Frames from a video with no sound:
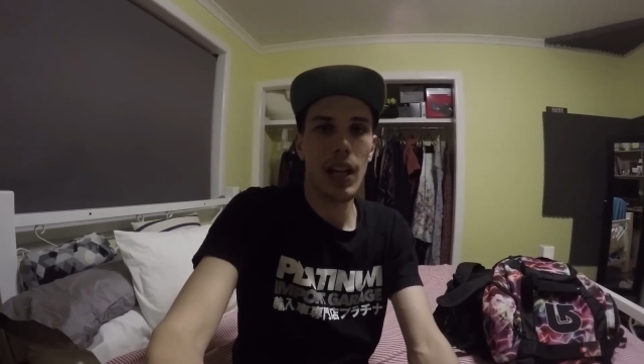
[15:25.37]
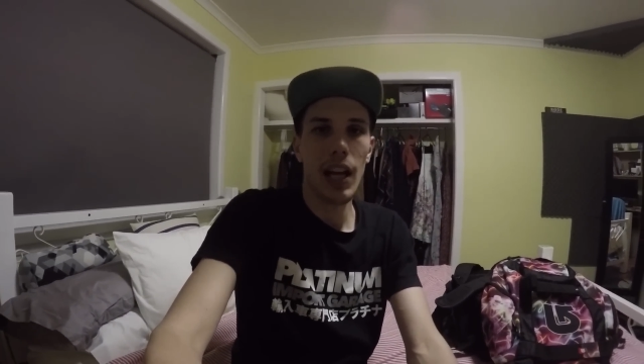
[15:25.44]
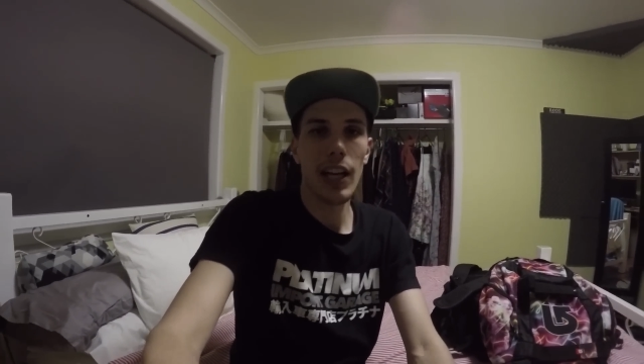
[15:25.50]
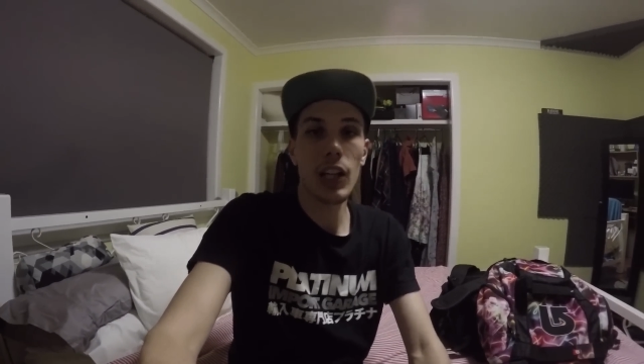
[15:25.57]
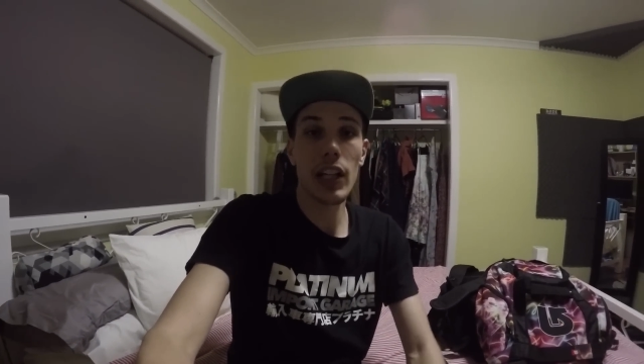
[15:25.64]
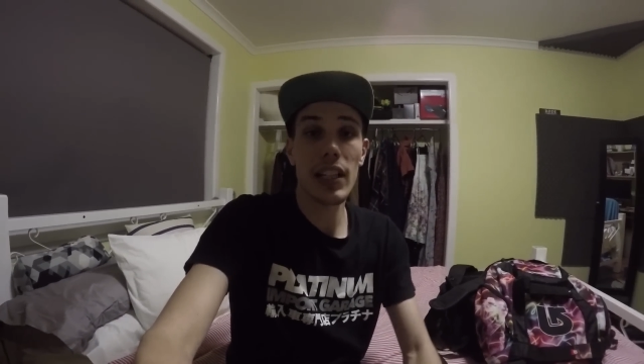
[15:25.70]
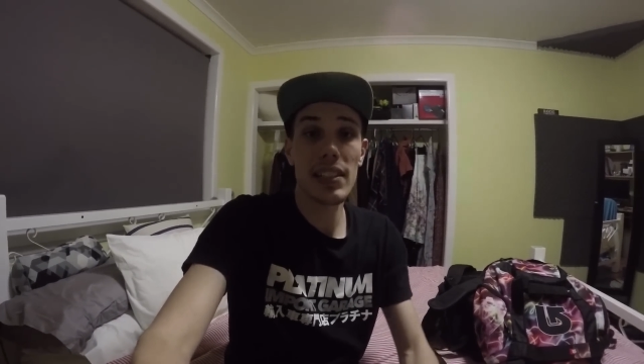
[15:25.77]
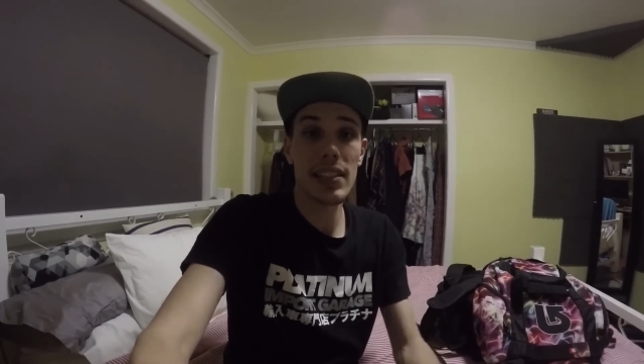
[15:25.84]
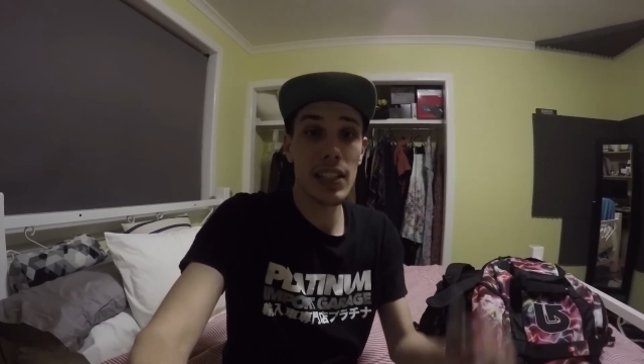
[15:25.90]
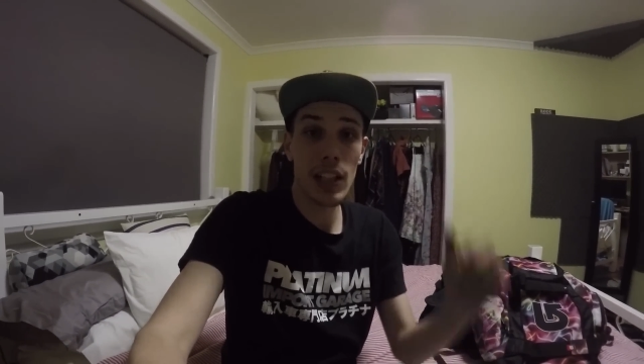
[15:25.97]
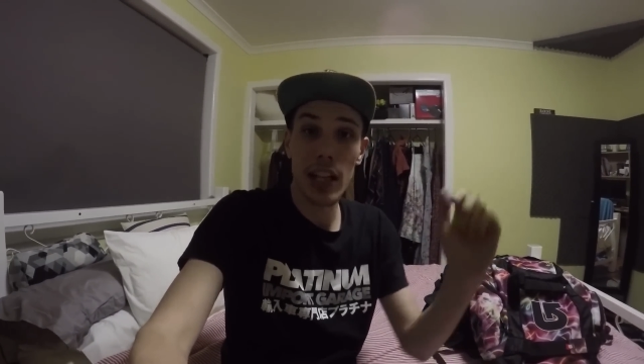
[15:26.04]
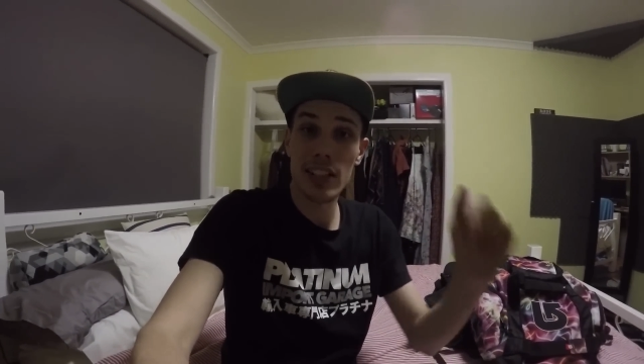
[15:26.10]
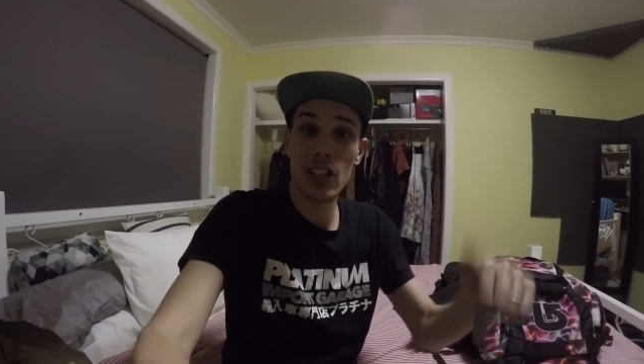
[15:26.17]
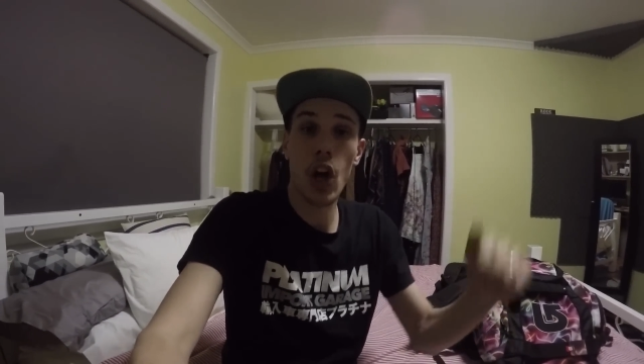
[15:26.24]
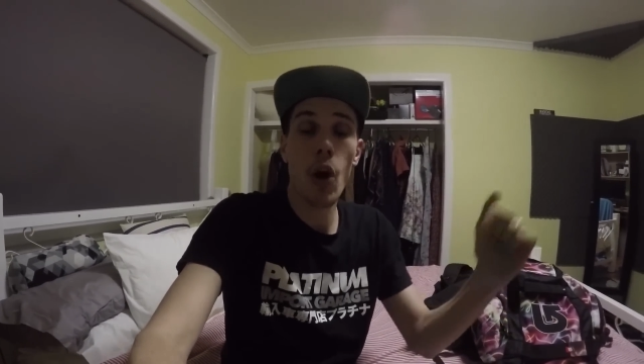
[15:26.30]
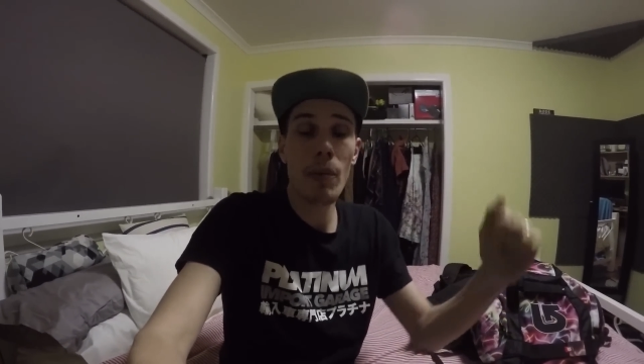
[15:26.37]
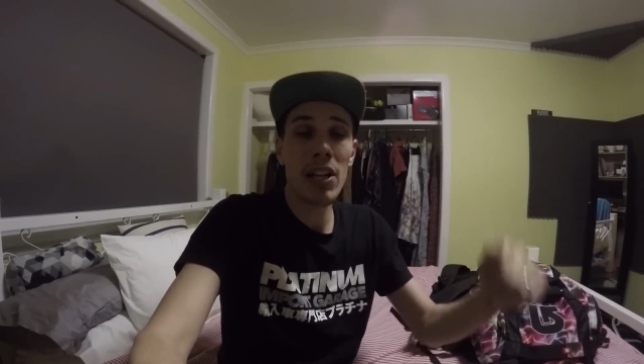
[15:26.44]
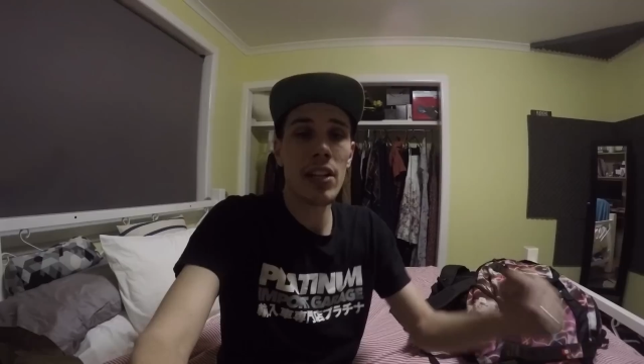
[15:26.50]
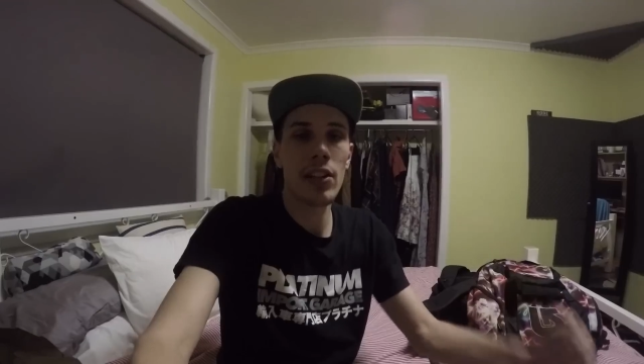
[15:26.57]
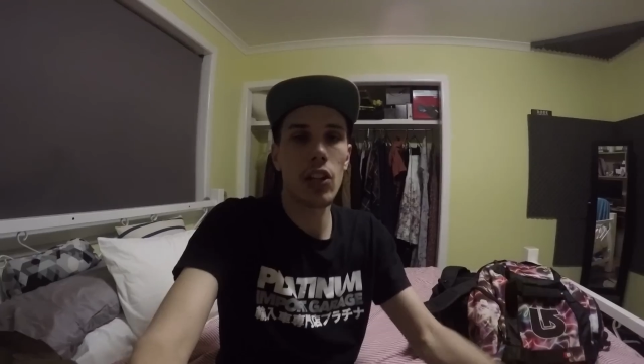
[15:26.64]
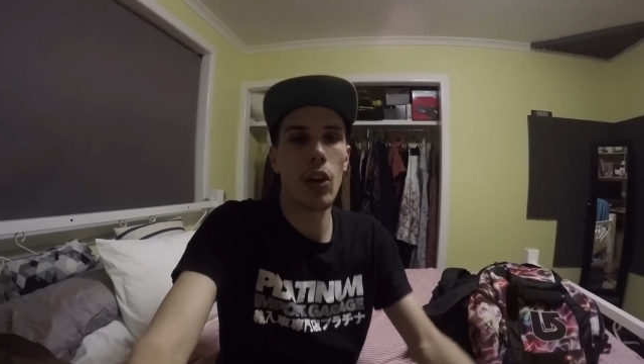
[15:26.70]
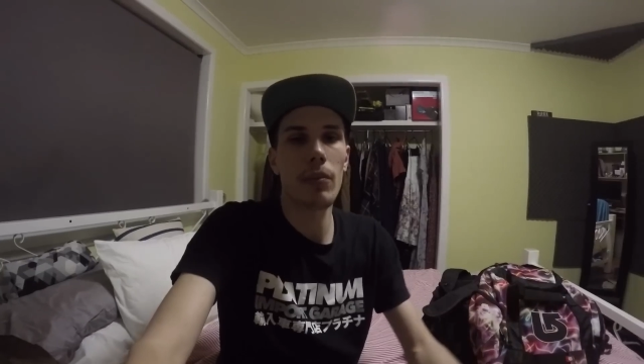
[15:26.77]
And like I said, guys,
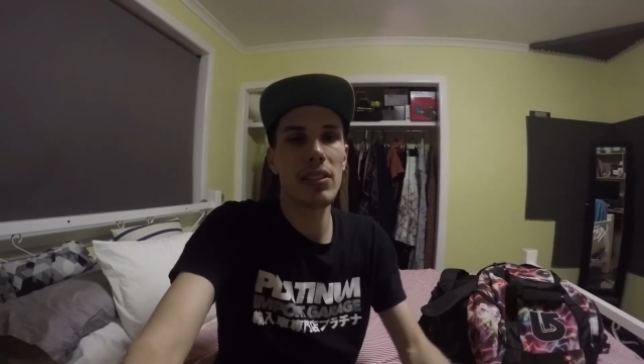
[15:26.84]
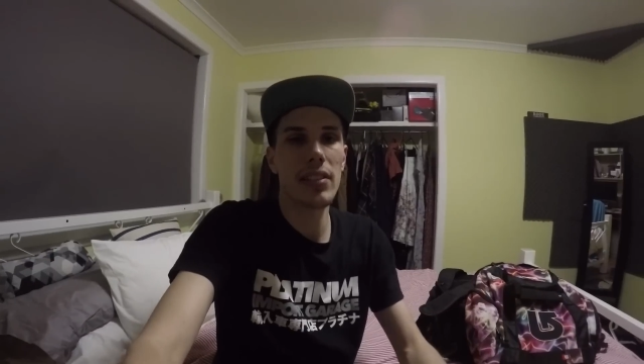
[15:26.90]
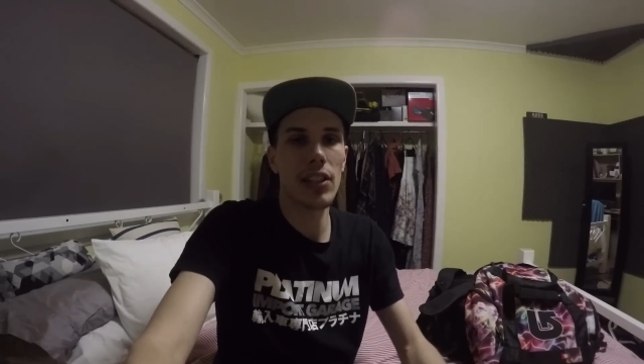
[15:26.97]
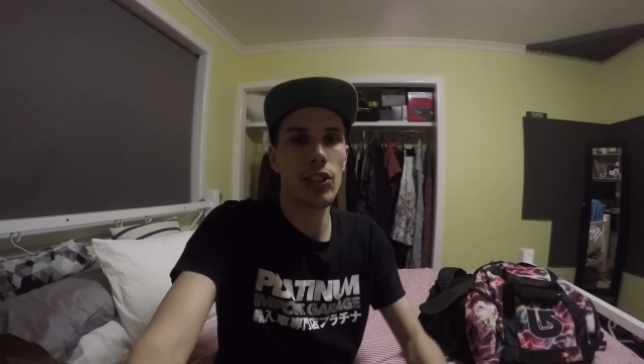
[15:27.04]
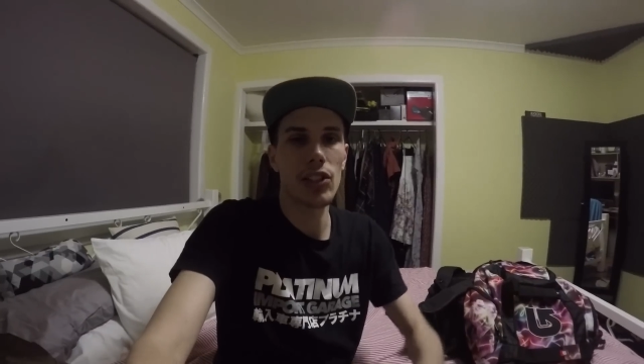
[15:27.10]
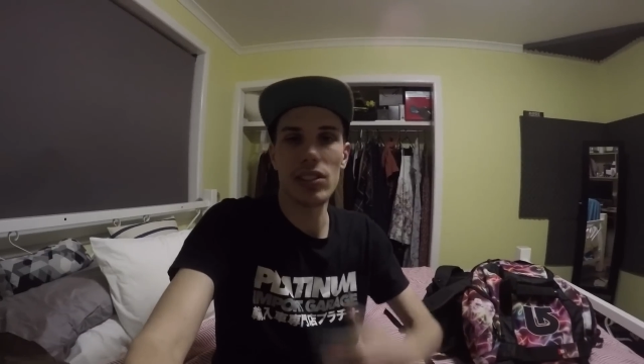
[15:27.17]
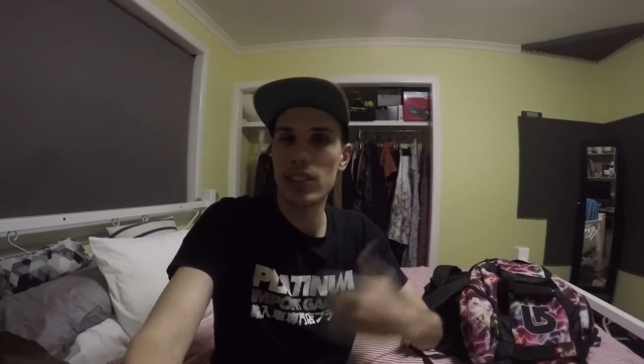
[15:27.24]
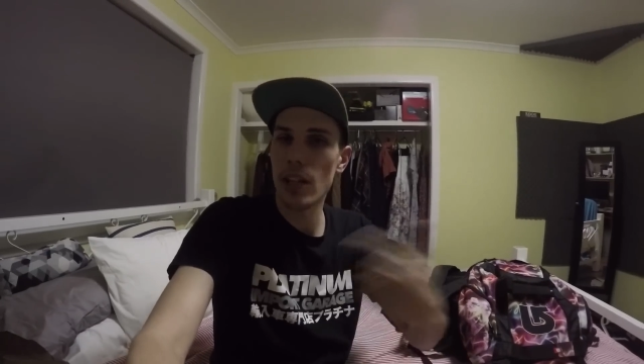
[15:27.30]
comment in the comment section.